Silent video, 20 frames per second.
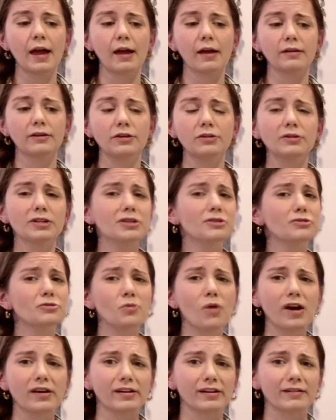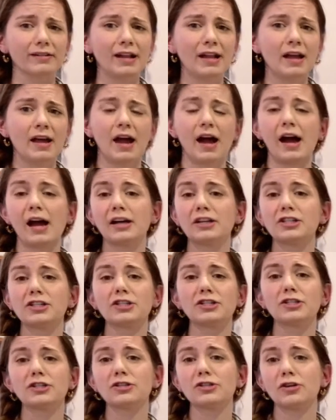You can use water. I
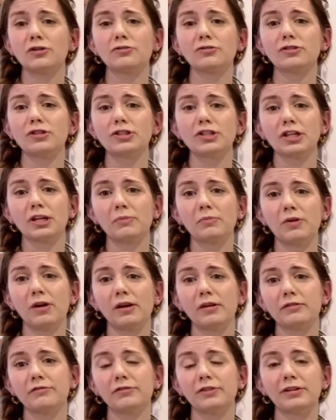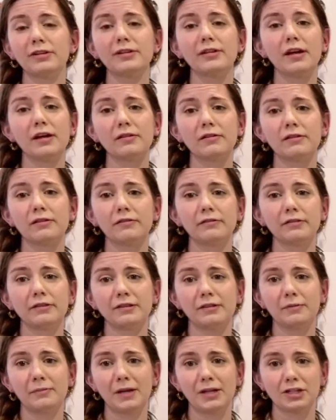just chose the chicken broth for another
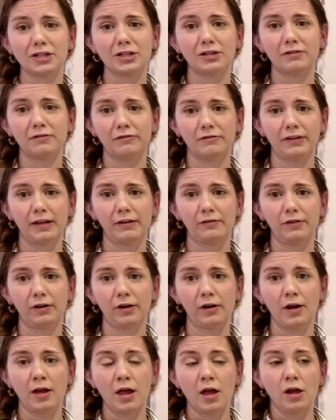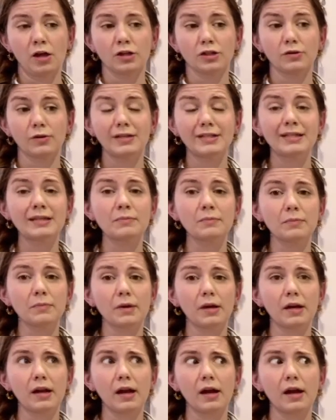dimension of flavor. So
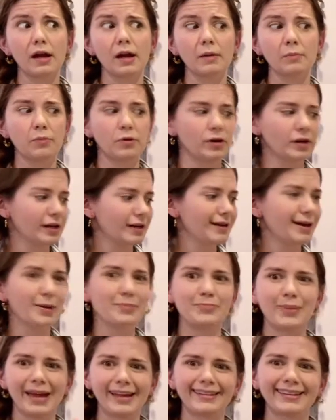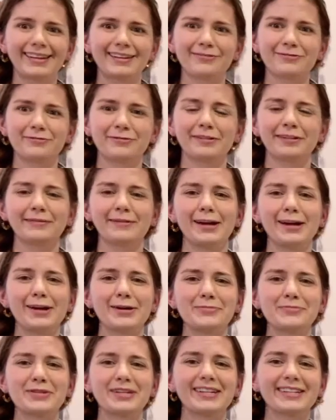I put in a bay leaf
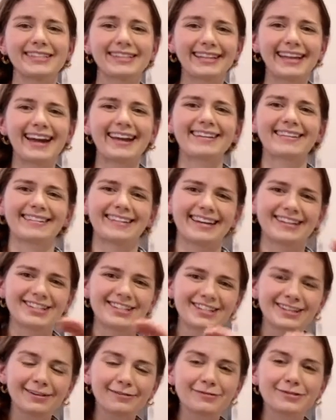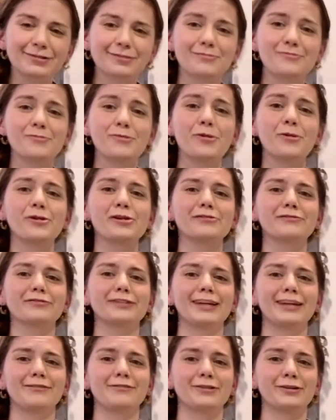because again, that just gives some more
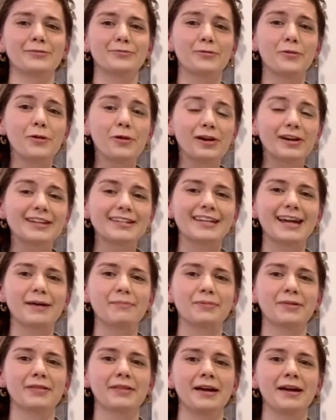flavor, more depth,